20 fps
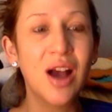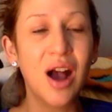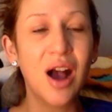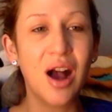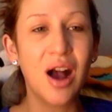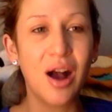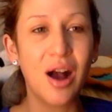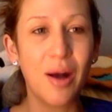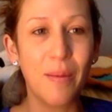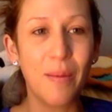
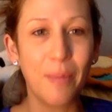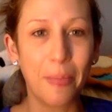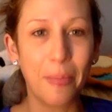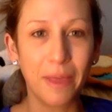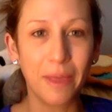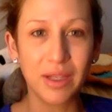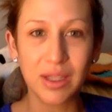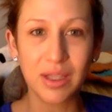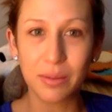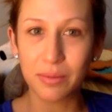
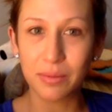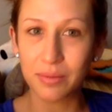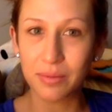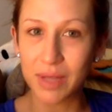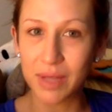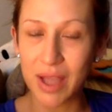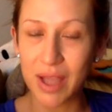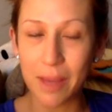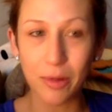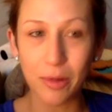some
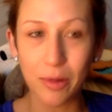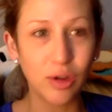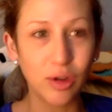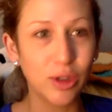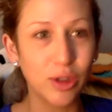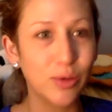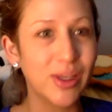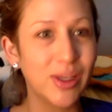chemicals